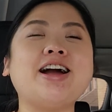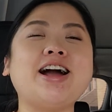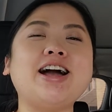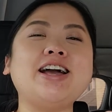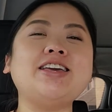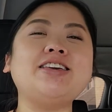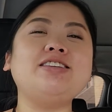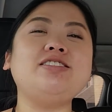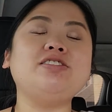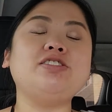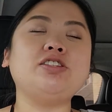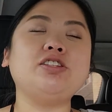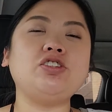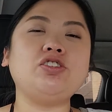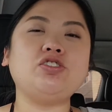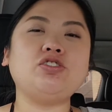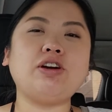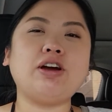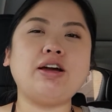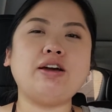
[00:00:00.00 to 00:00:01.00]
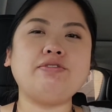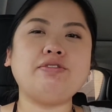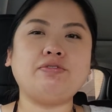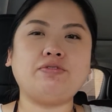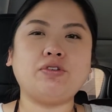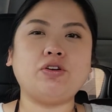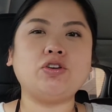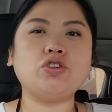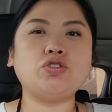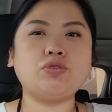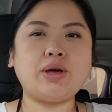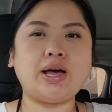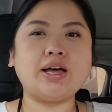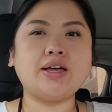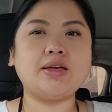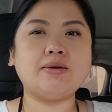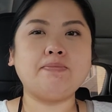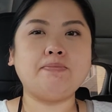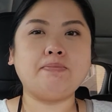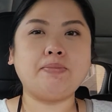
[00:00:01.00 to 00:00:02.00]
I used to drive the
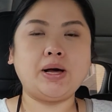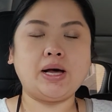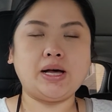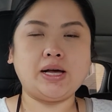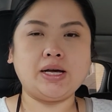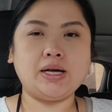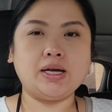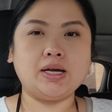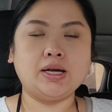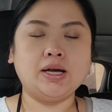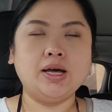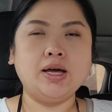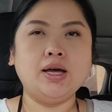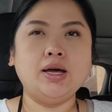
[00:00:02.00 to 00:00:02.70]
Volkswagen Bug